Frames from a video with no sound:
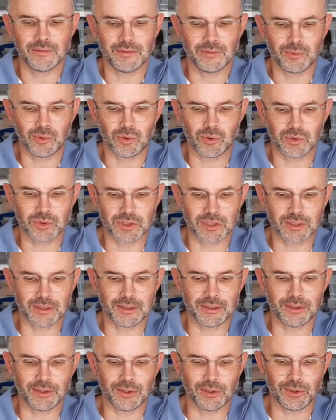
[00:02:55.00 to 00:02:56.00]

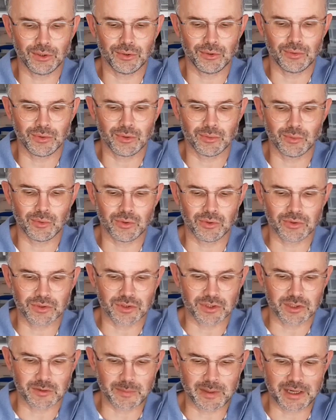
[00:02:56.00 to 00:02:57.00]
Waterloo, the Wars
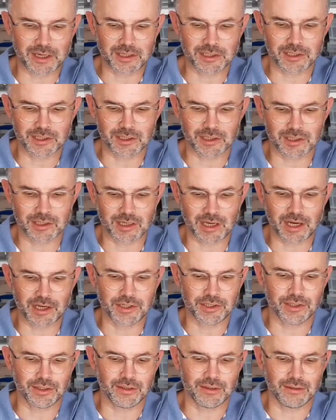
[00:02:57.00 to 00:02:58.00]
of Spanish
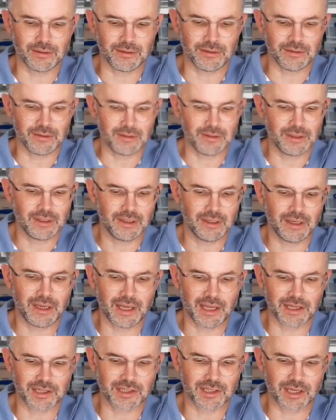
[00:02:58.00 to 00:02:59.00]
Succession,
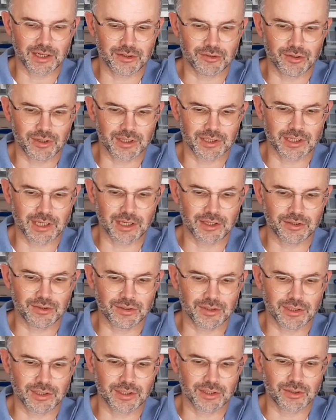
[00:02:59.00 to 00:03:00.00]
etc, etc.
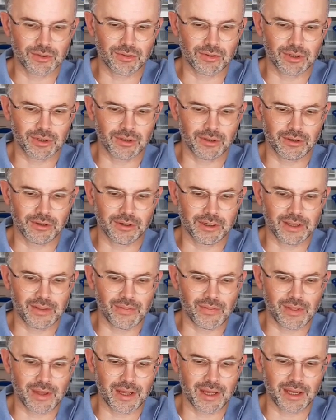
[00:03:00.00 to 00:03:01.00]
So there's quite a lot
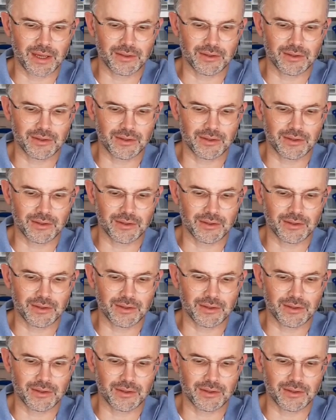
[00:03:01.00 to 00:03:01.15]
in there